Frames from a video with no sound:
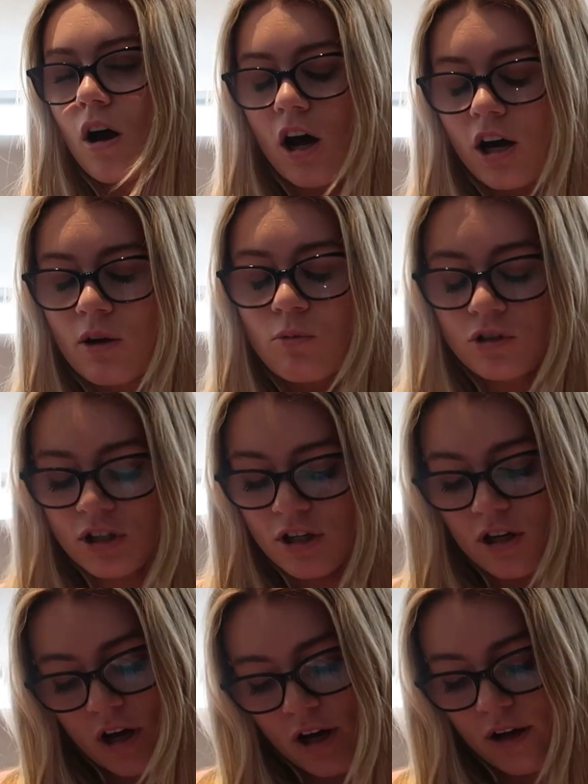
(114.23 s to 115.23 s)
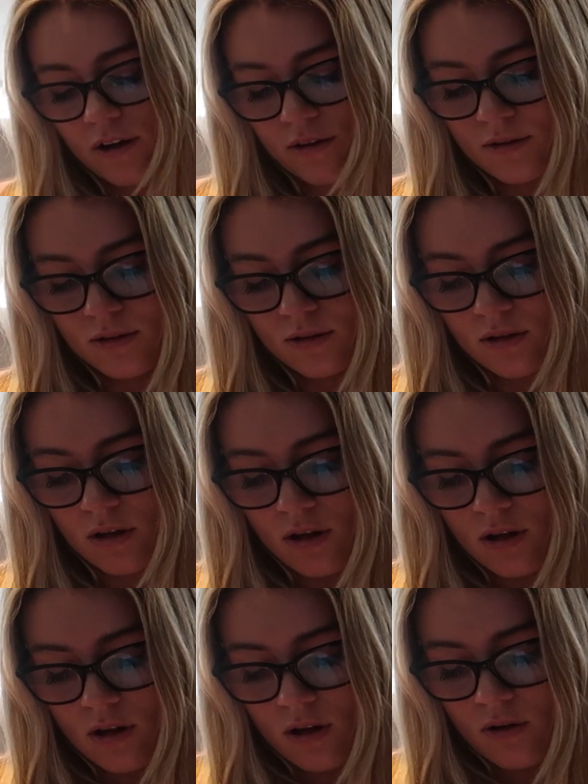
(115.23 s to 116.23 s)
like watching loads.
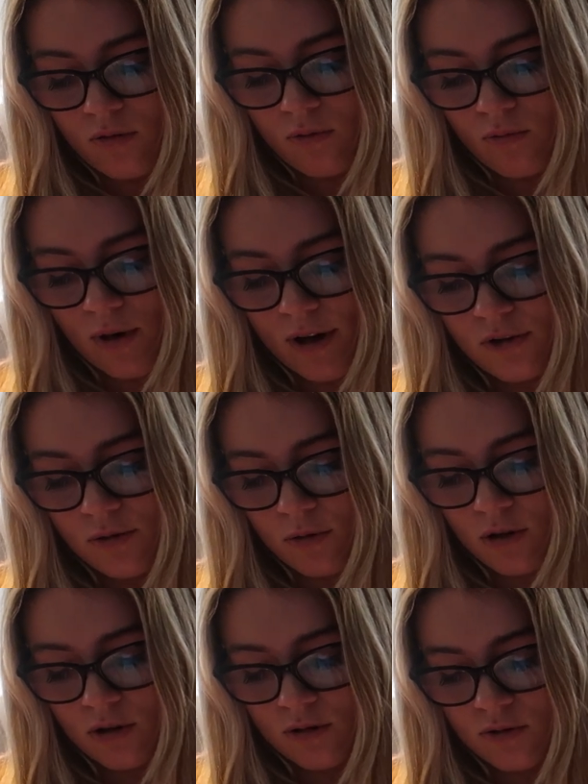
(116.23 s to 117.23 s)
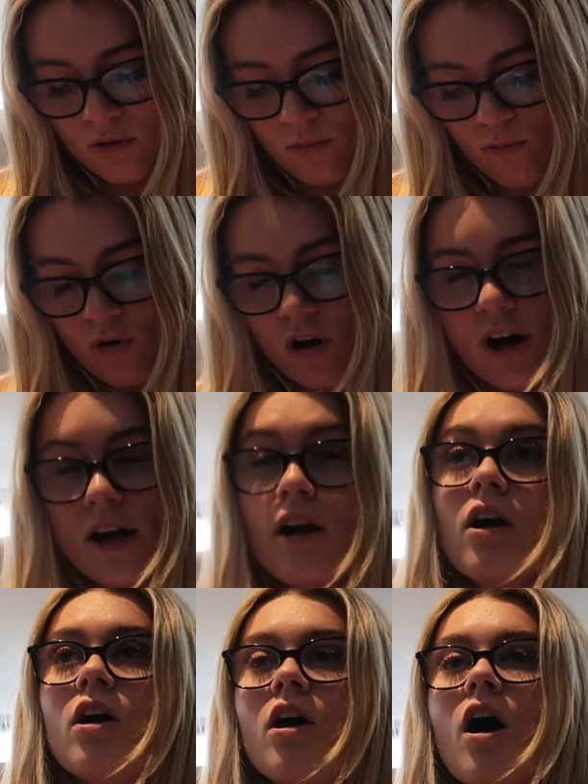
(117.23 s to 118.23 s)
Which ones and why?
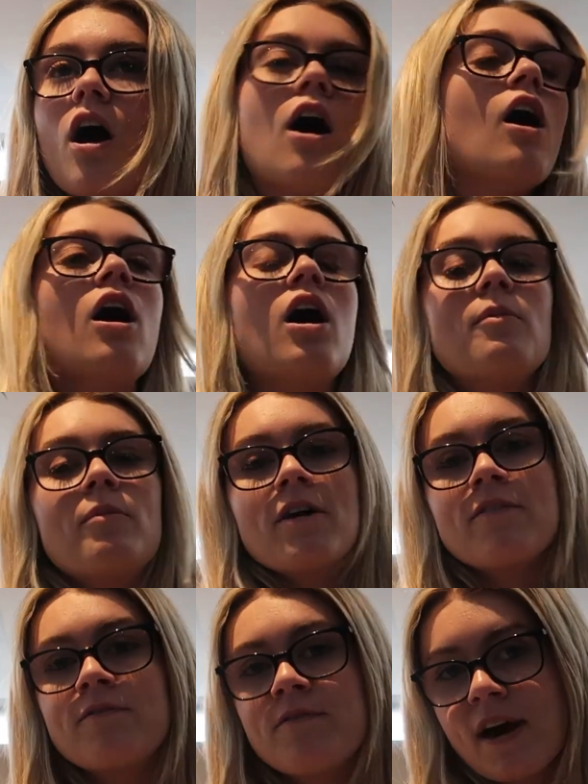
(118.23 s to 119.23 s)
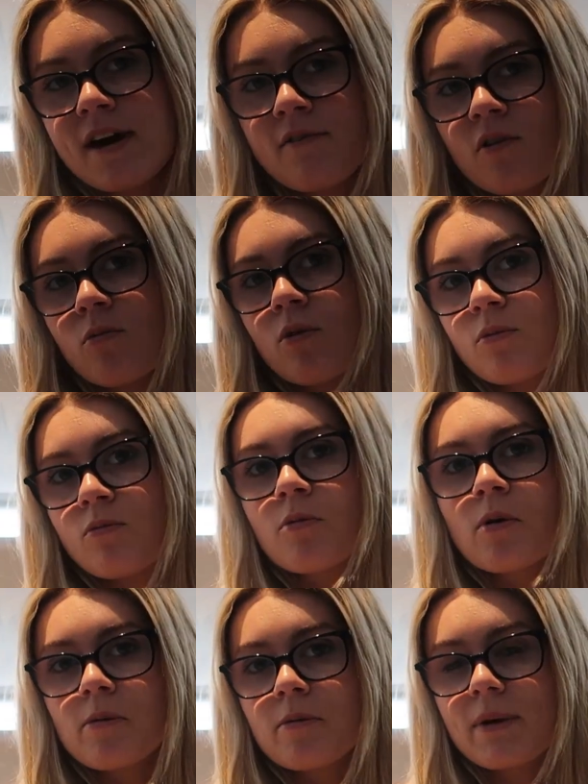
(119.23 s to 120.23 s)
My favourite one will
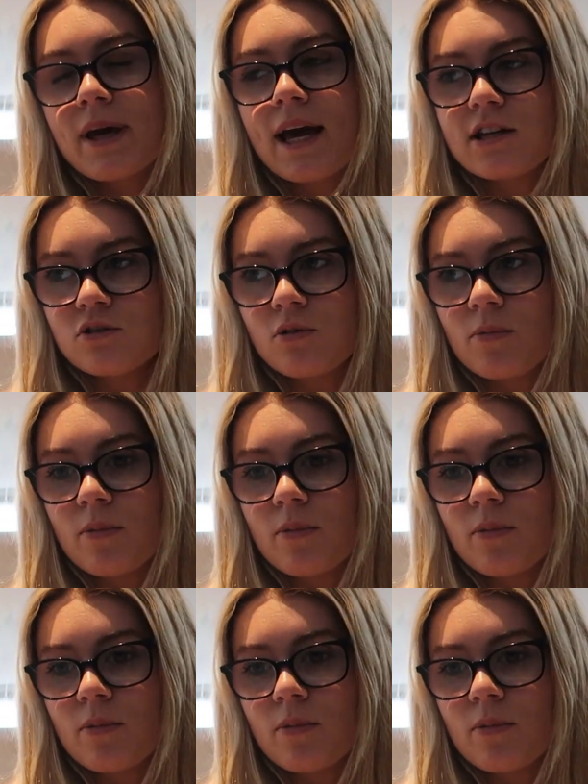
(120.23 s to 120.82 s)
probably be H2O